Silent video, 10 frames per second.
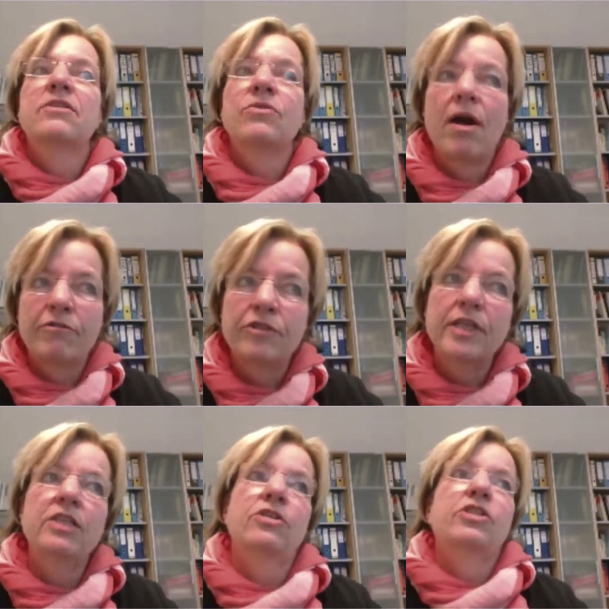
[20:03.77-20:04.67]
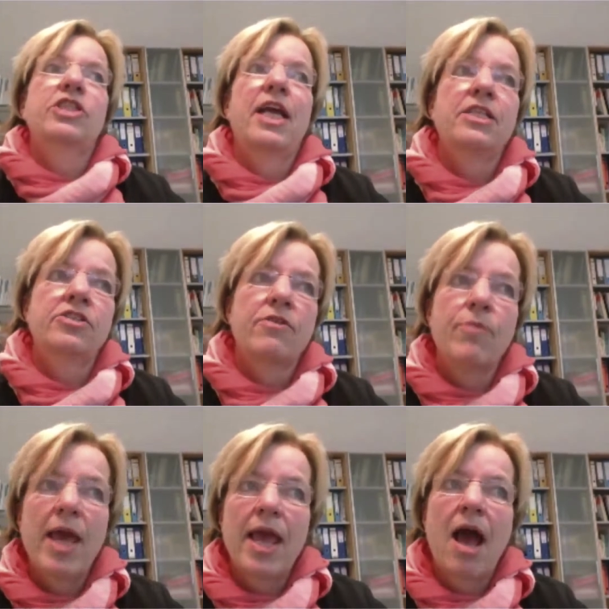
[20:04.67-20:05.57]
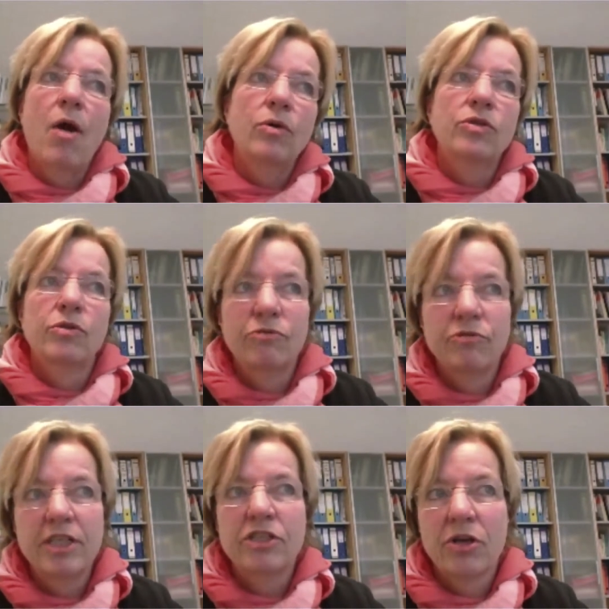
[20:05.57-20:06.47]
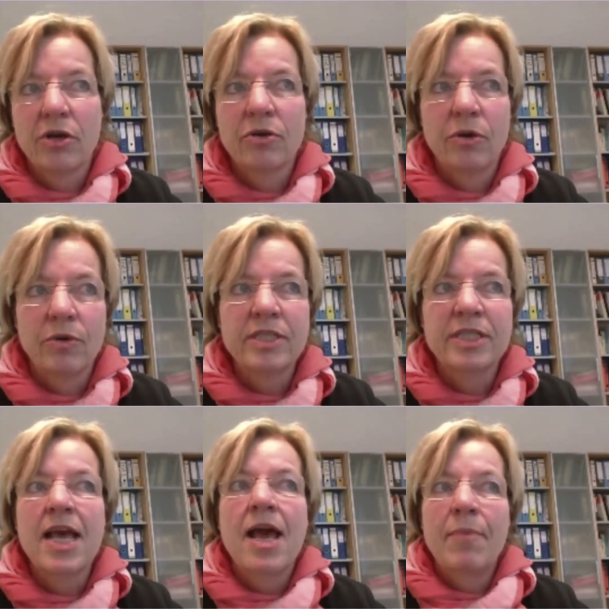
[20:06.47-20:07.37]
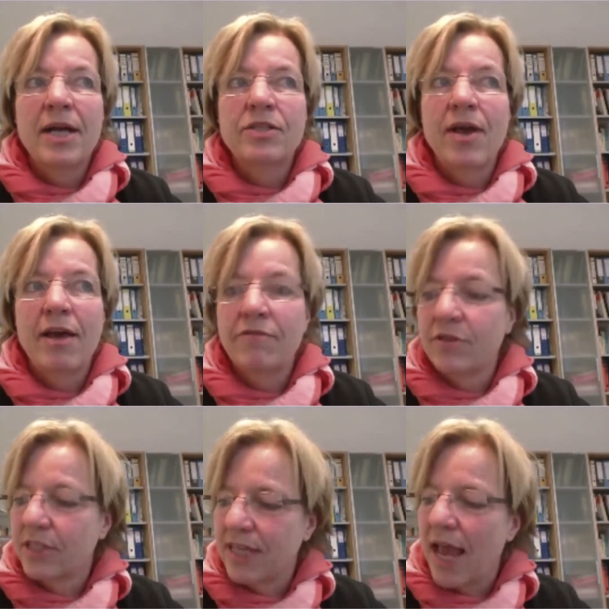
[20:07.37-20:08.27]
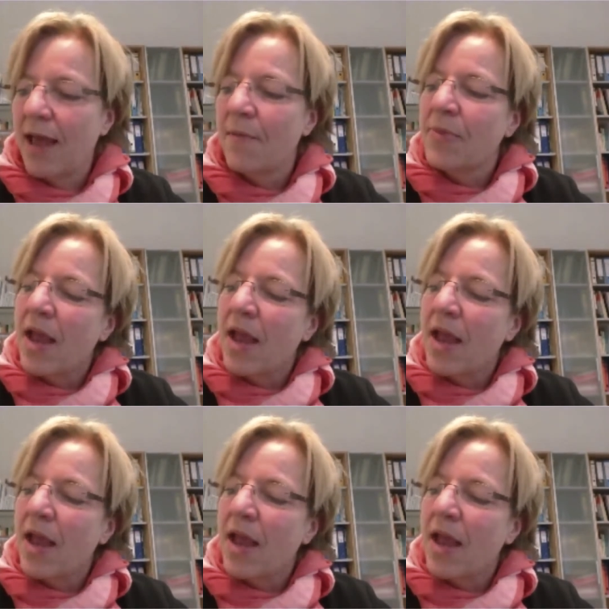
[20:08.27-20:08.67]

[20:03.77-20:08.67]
you are free to change the way how to reach your goals, but you have to say